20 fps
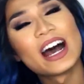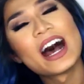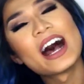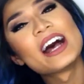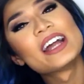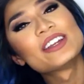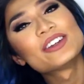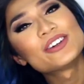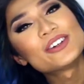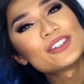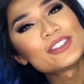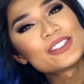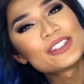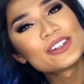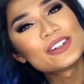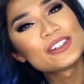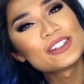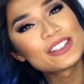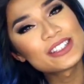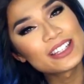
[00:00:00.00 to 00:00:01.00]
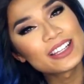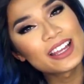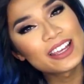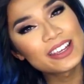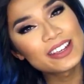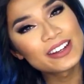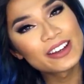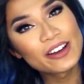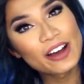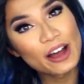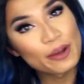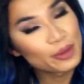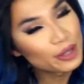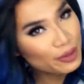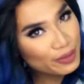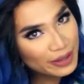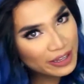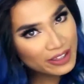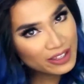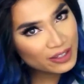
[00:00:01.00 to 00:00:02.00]
And also, just to let you know, I'm going
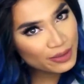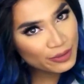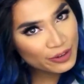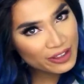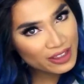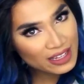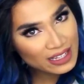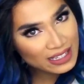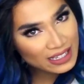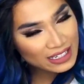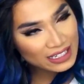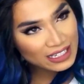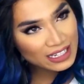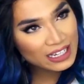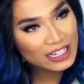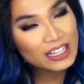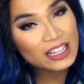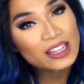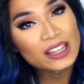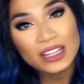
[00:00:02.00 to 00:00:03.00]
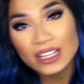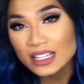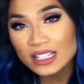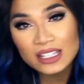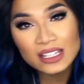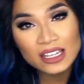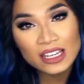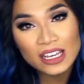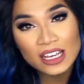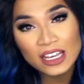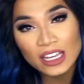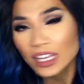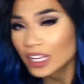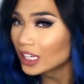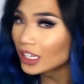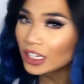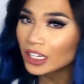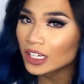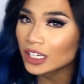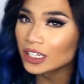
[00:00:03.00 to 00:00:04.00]
to be in Summer in the City this year
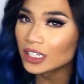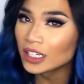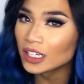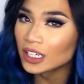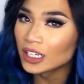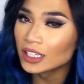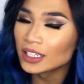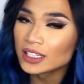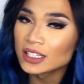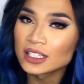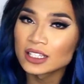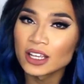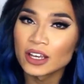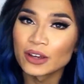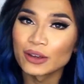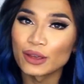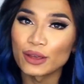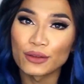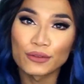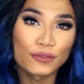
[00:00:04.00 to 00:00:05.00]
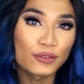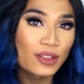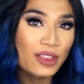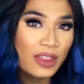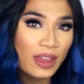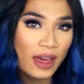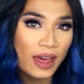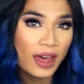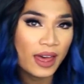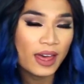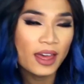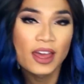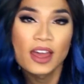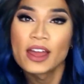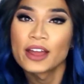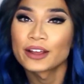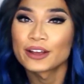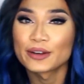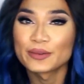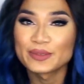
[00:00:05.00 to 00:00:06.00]
in London, so if you're
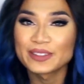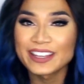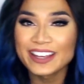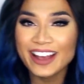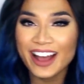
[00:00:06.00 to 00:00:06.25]
there, come say